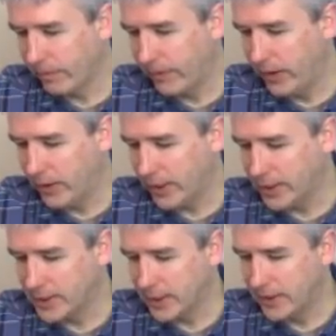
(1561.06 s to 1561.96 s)
you know, like I
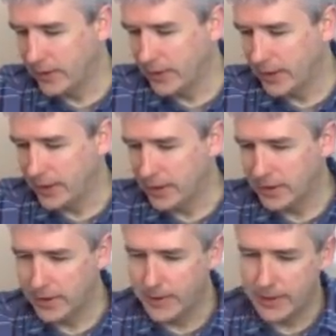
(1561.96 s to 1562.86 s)
said, the only
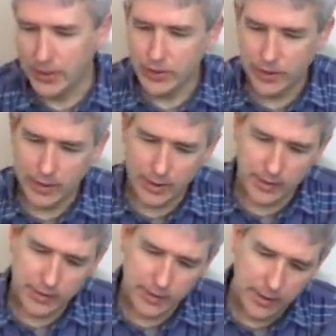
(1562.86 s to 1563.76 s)
limitation is